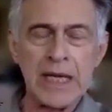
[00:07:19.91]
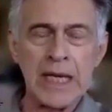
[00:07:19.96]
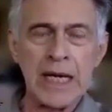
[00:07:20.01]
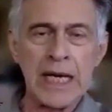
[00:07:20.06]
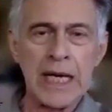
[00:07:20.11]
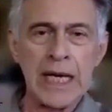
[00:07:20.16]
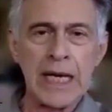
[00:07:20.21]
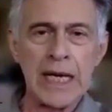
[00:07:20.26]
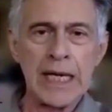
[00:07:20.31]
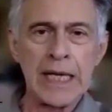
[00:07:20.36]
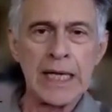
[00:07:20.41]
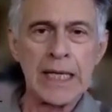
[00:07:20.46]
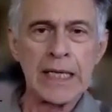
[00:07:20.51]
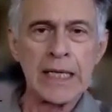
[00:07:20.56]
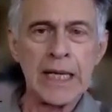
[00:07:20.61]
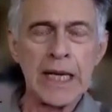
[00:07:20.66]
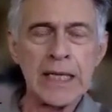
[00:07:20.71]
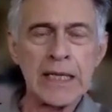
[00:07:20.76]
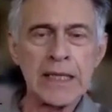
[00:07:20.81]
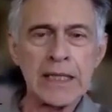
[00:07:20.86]
and
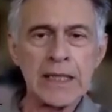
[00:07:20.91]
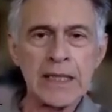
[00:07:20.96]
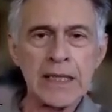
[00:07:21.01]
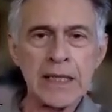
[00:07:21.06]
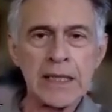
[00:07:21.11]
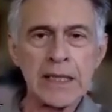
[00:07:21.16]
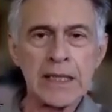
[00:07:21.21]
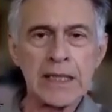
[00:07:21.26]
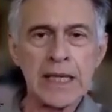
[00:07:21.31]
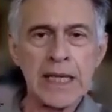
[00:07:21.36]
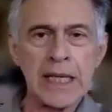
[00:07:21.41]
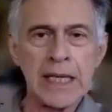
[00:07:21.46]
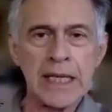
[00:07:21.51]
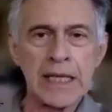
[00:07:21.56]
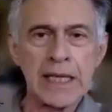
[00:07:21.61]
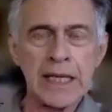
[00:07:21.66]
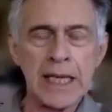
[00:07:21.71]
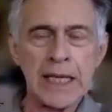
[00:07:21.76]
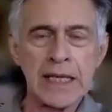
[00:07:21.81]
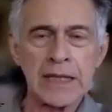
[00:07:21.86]
I think
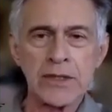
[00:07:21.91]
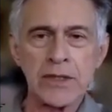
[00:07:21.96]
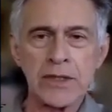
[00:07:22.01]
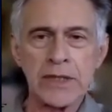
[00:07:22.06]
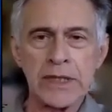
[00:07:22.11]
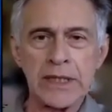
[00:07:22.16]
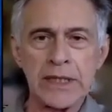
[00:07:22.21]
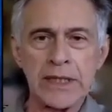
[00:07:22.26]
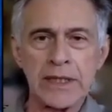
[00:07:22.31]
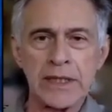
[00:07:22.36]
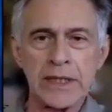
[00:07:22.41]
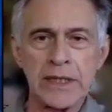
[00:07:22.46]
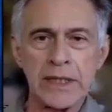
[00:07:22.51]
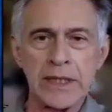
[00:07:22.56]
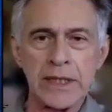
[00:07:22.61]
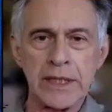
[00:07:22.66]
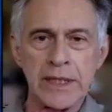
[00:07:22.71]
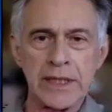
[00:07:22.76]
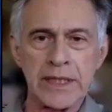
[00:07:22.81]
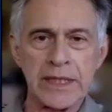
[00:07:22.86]
that actually
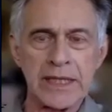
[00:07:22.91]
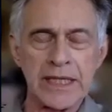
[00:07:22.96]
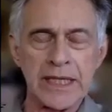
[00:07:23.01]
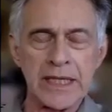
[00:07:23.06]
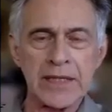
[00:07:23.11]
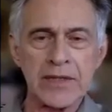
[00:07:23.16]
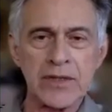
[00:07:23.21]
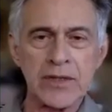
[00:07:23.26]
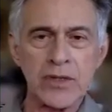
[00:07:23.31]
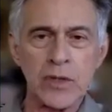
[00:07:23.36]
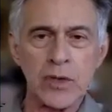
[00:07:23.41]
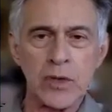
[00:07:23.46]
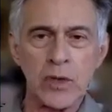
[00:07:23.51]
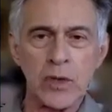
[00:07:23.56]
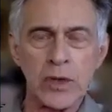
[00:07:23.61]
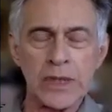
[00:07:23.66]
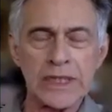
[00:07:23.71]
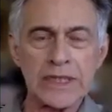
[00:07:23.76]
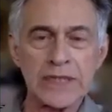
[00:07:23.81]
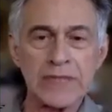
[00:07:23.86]
the the death
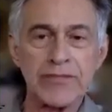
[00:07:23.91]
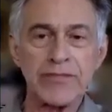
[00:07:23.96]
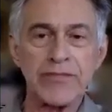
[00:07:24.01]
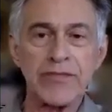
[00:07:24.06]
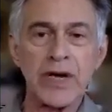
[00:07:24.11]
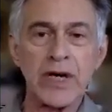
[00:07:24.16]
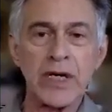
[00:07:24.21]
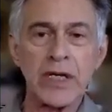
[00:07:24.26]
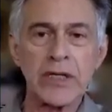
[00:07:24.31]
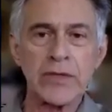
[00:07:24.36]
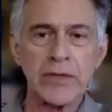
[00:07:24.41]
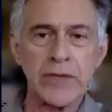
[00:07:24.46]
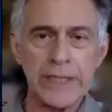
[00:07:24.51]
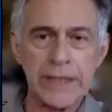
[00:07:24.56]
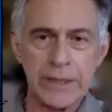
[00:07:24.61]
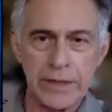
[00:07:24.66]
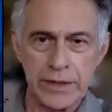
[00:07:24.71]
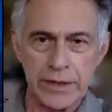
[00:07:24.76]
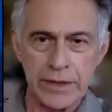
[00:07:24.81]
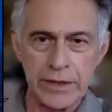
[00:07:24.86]
toll is far
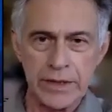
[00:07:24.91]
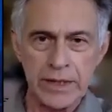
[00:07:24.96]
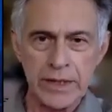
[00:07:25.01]
greater